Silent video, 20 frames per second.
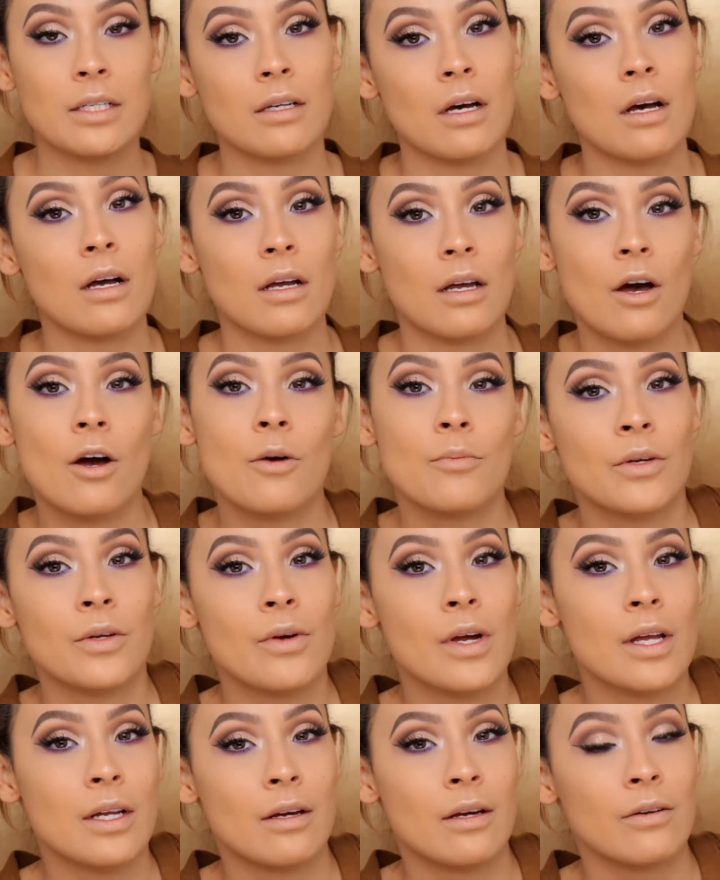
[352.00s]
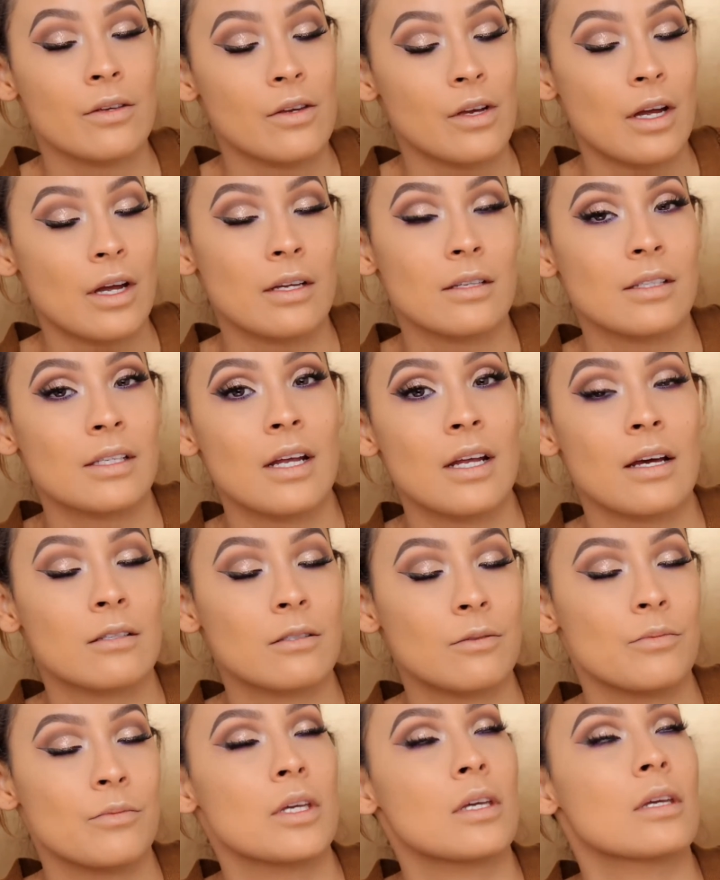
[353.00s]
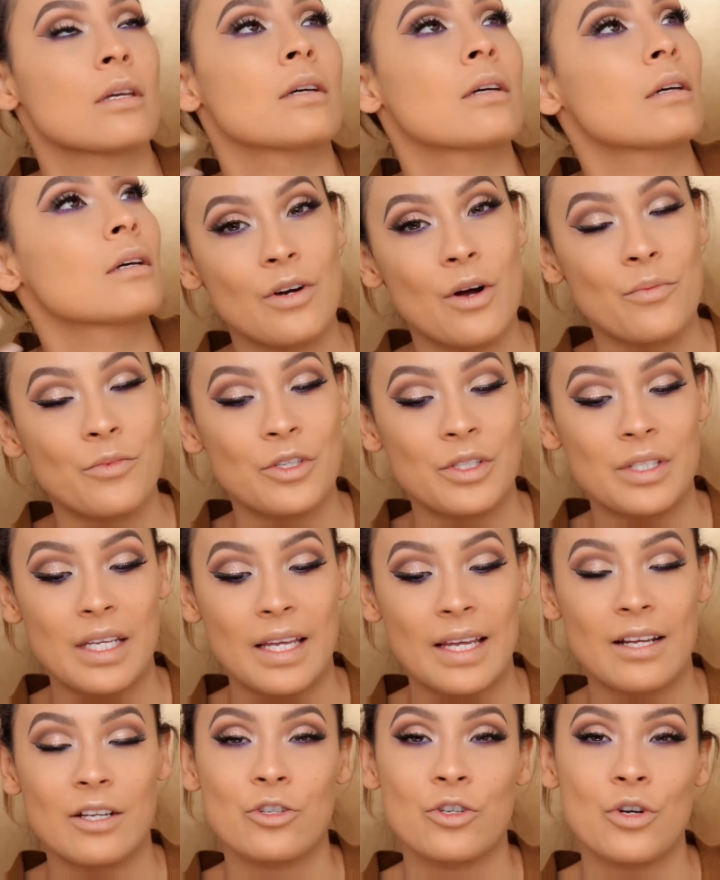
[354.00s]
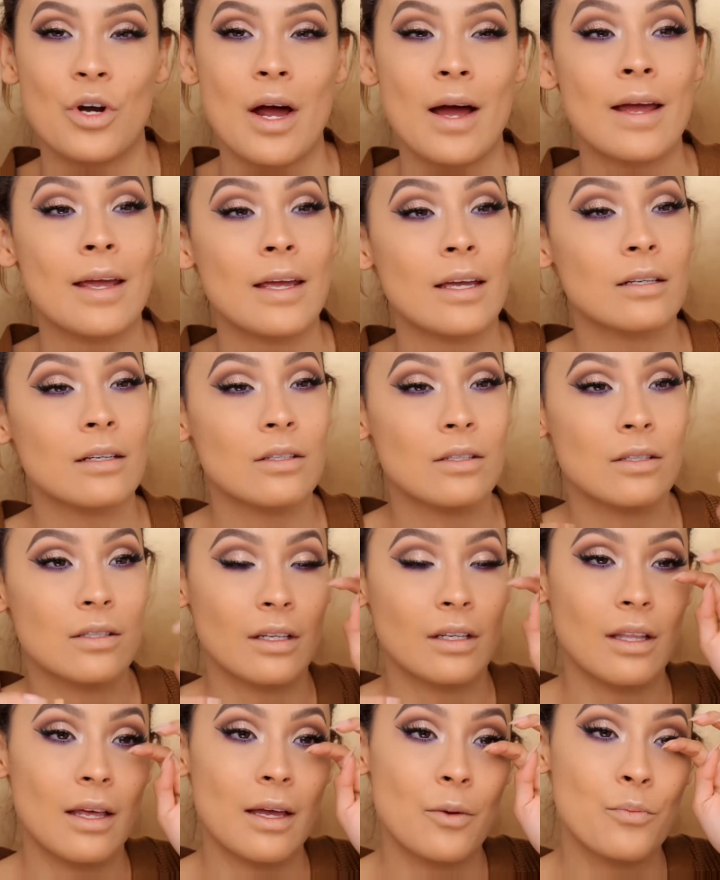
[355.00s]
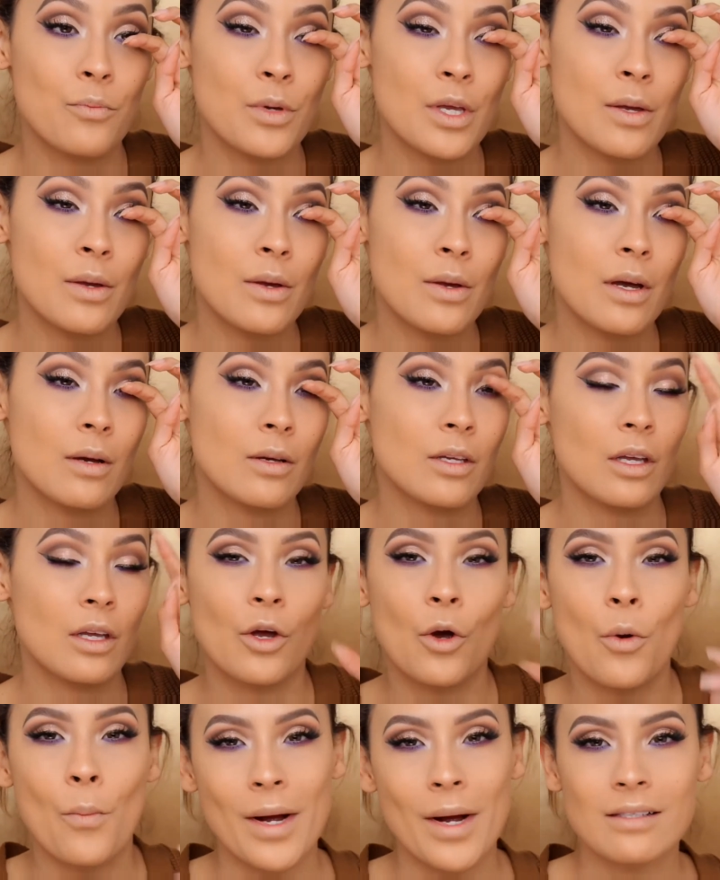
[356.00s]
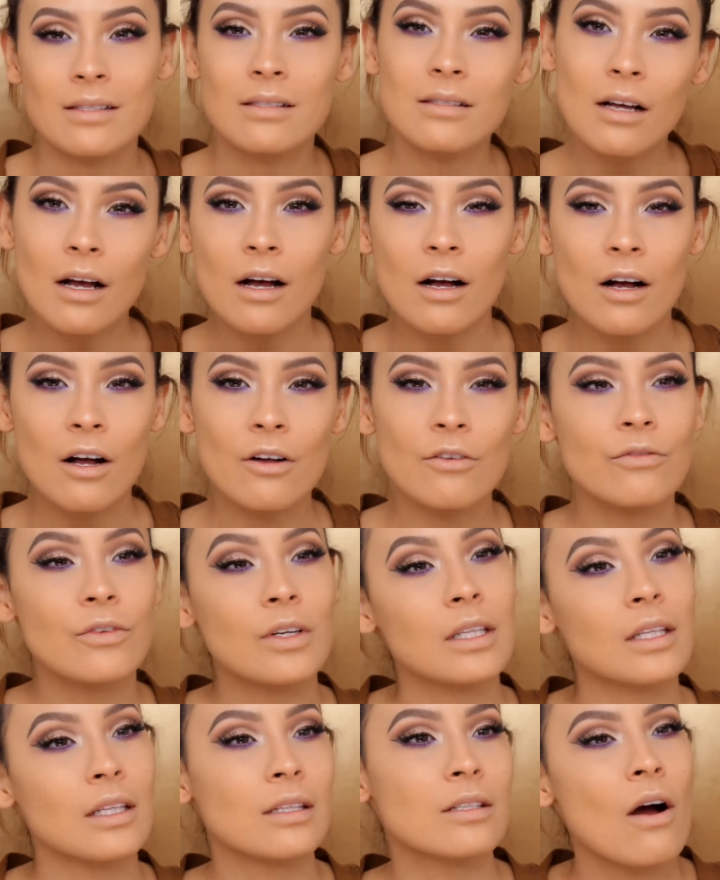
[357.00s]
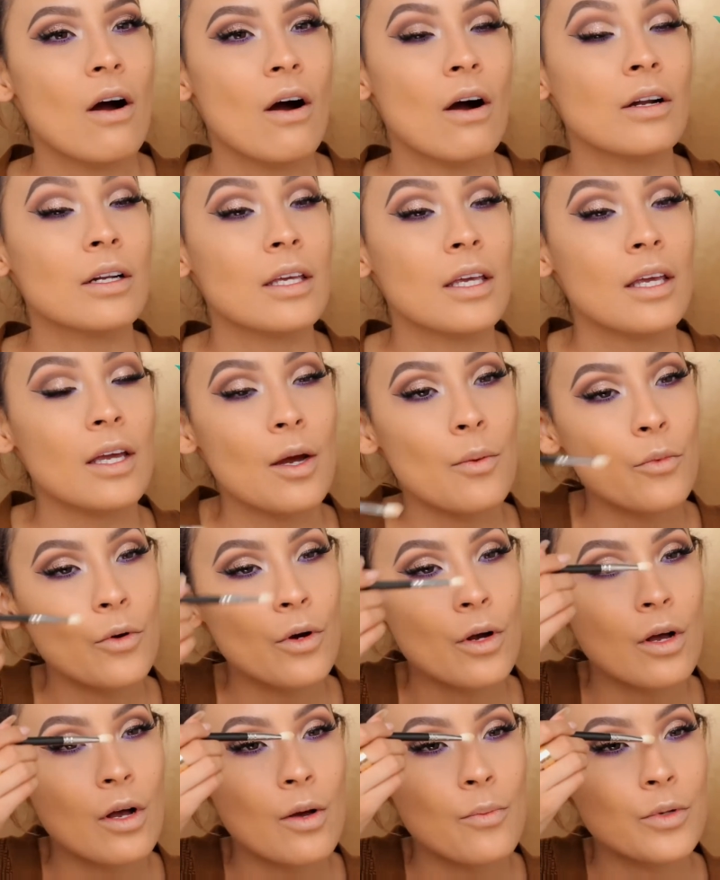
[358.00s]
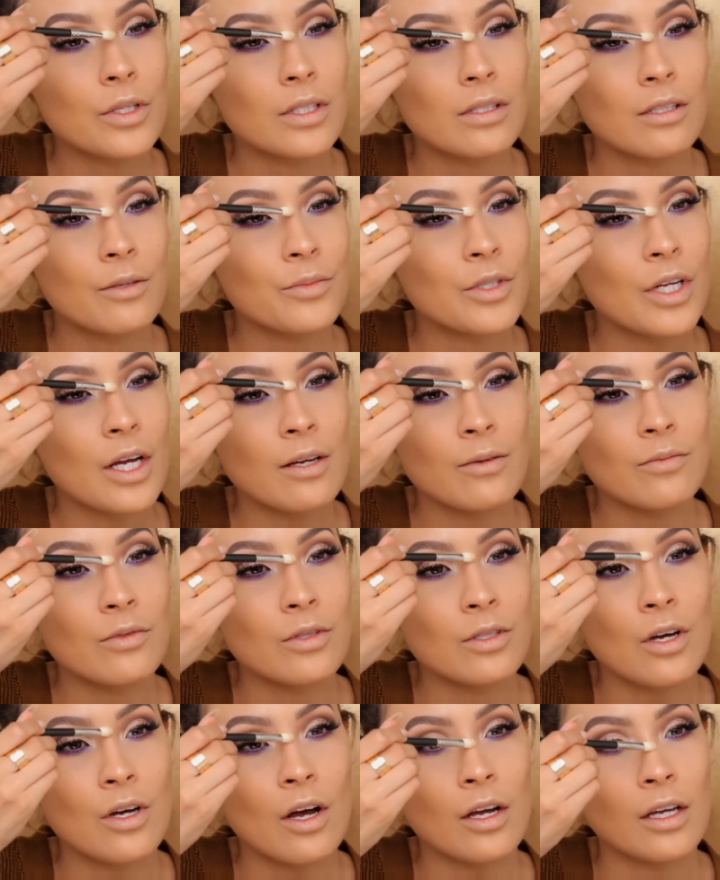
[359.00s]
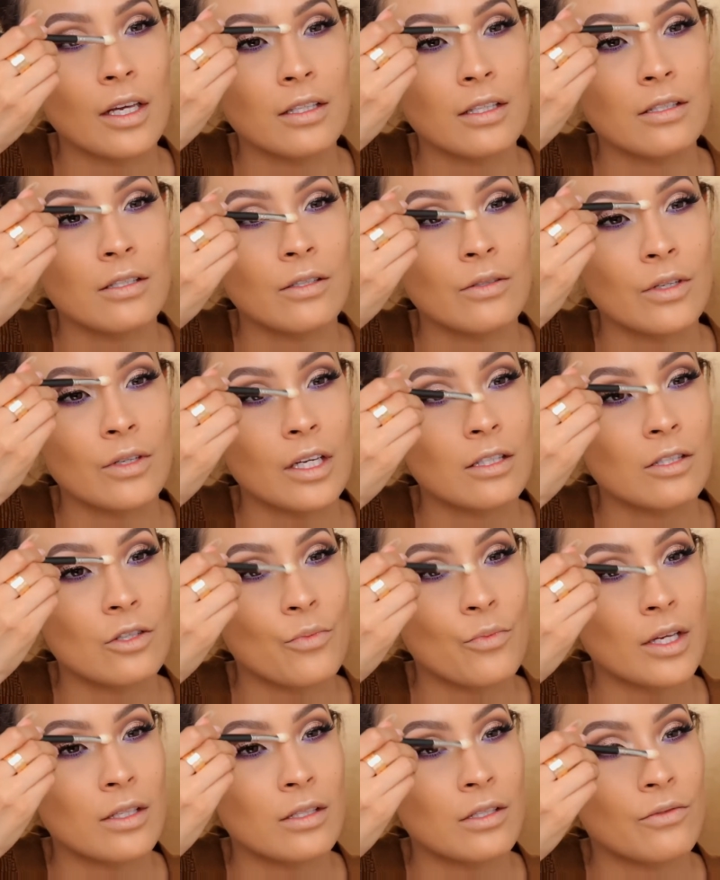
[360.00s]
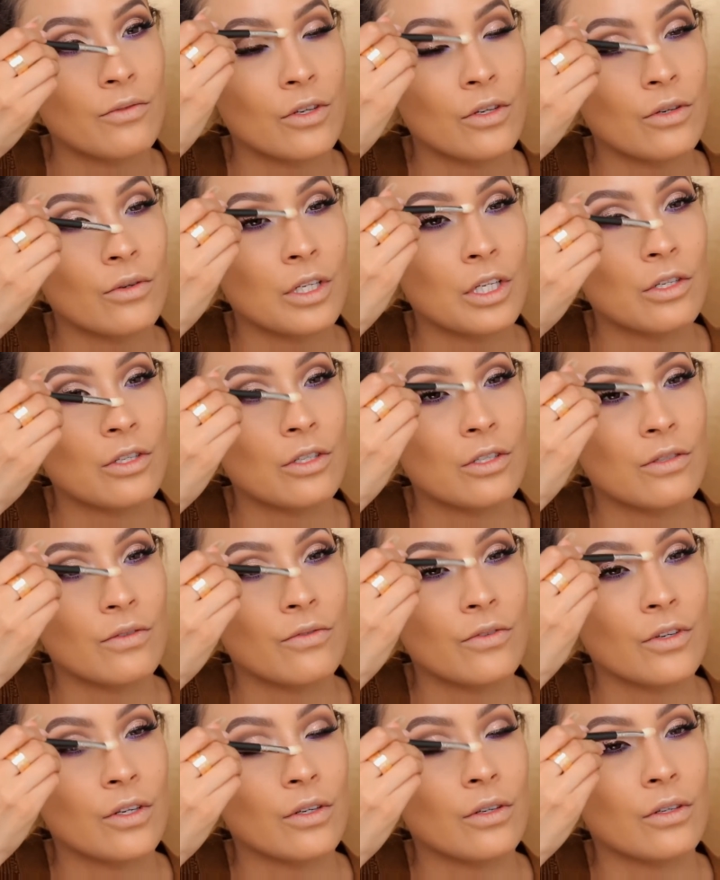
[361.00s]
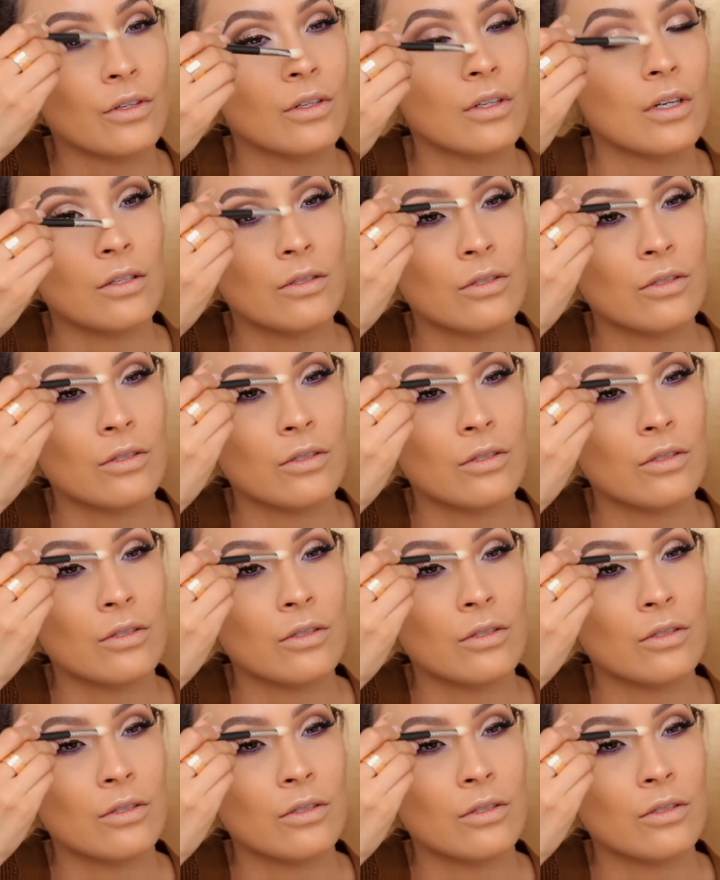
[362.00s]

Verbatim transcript: my dot got me right now, you guys. It has me I'm just like trying to like be, you know, myself and on camera, but sometimes the dog gets you, gets the best of you and you just feel